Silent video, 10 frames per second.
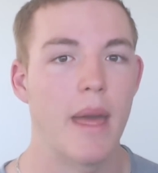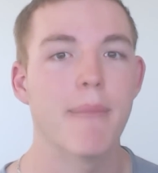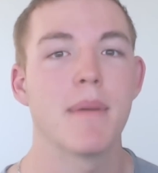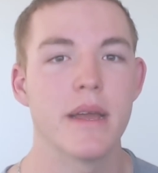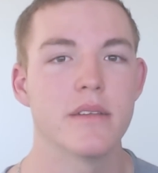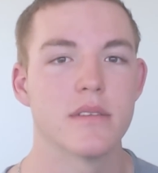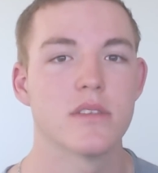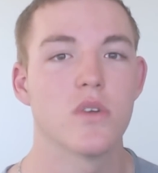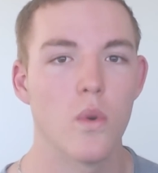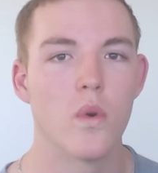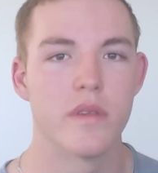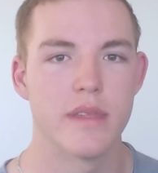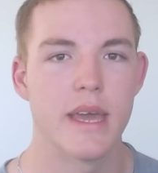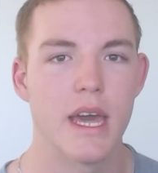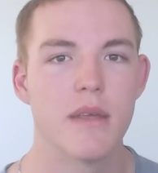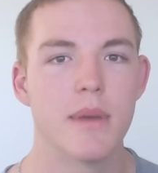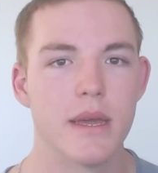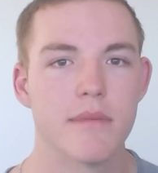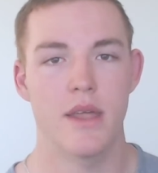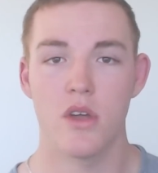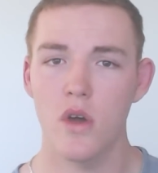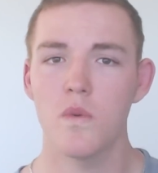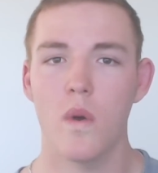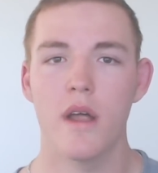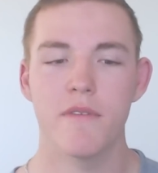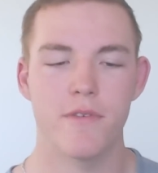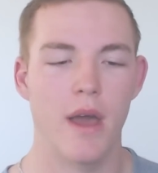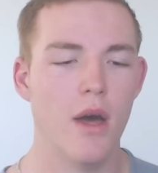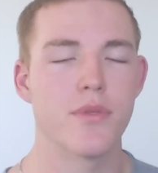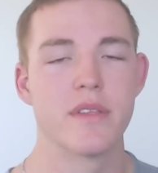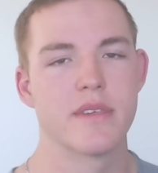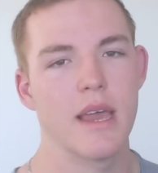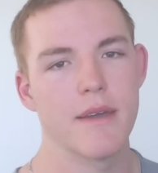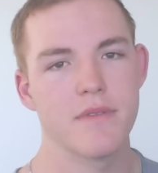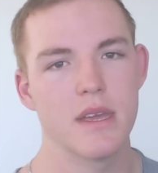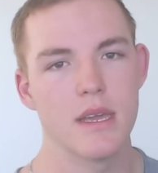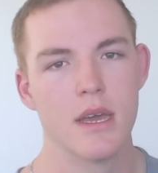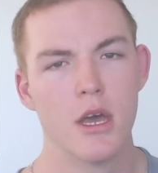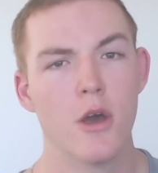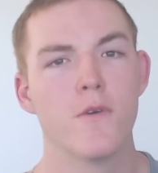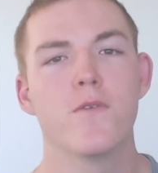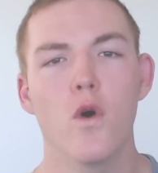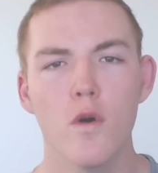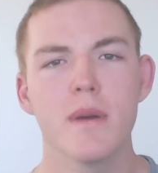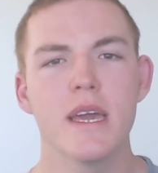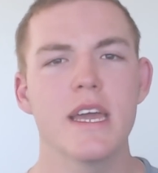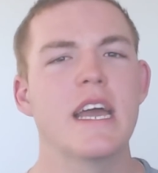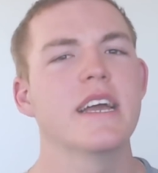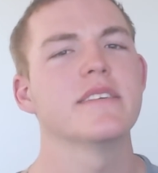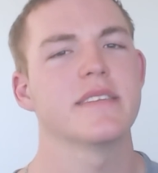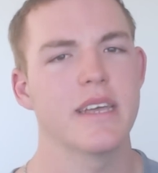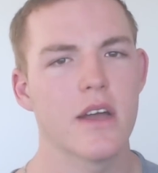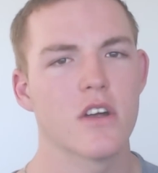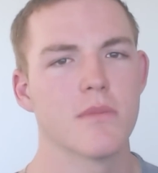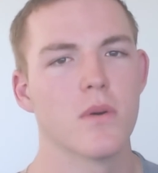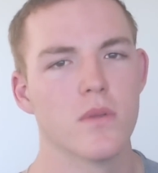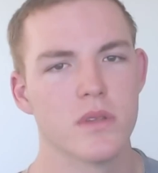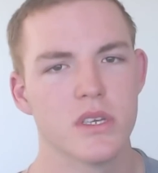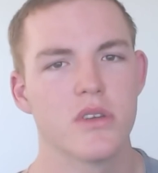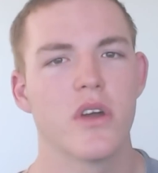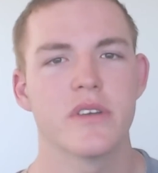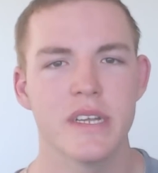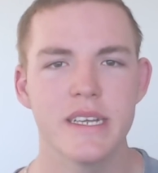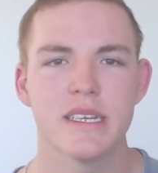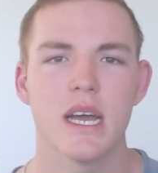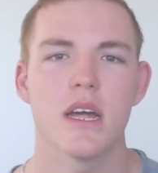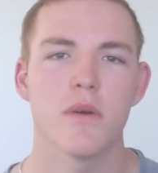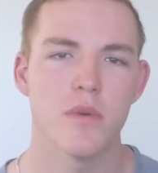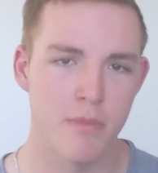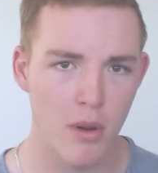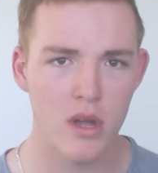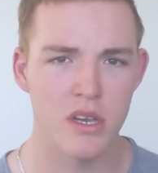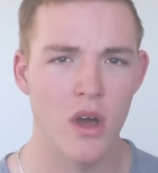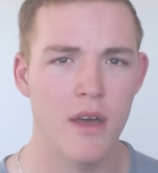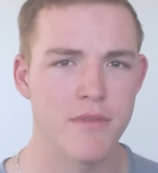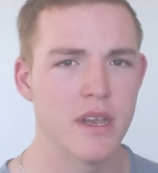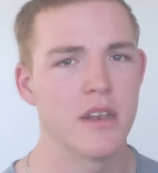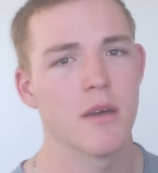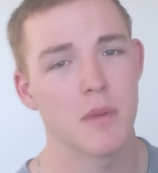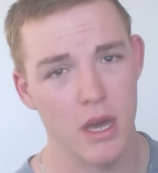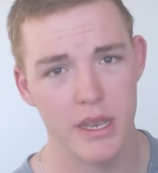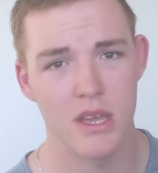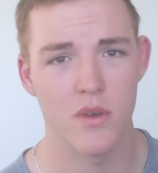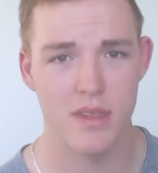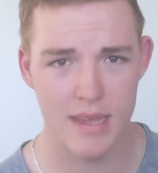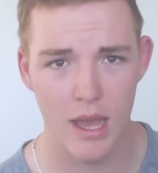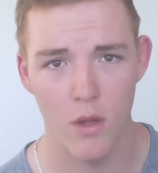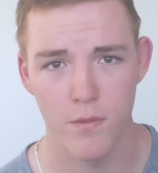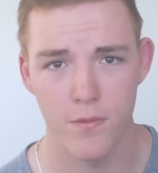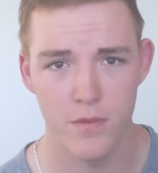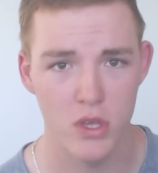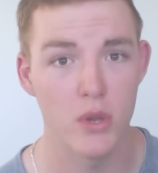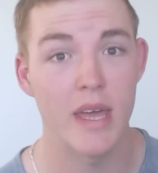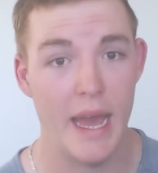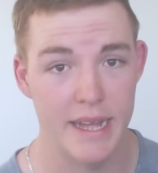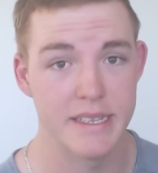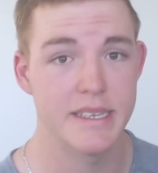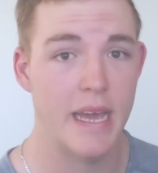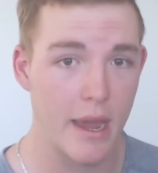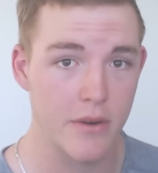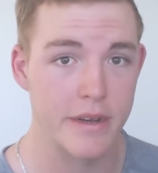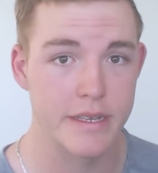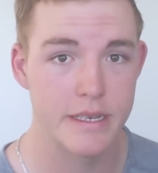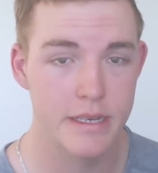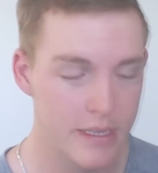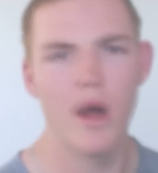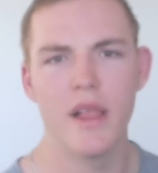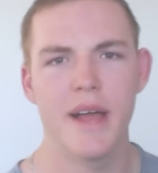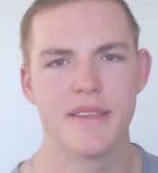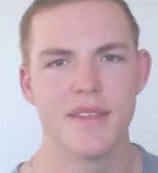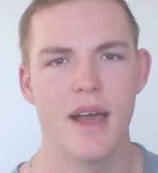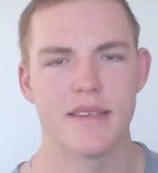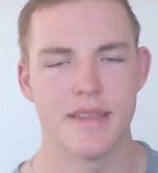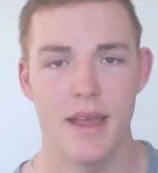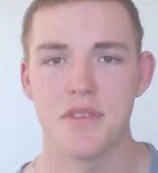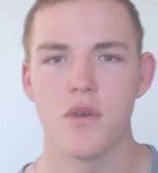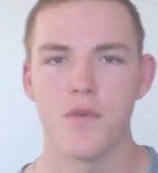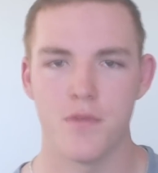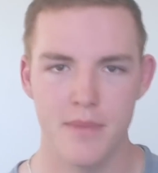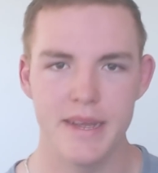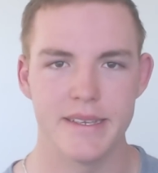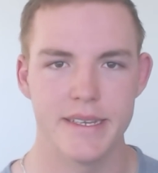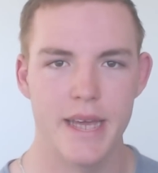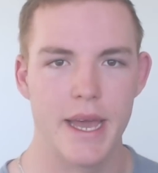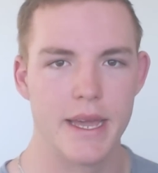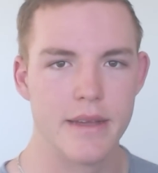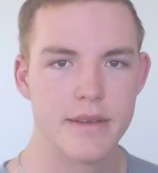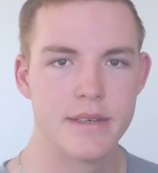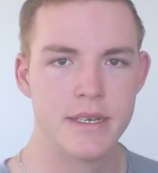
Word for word: That means towards the enemy. And a good one for health and safety 4B is terrible. You don't need to cut it with a pocket knife and end up cutting yourself. You can tear it. Well lads and lasses, that's all from me today.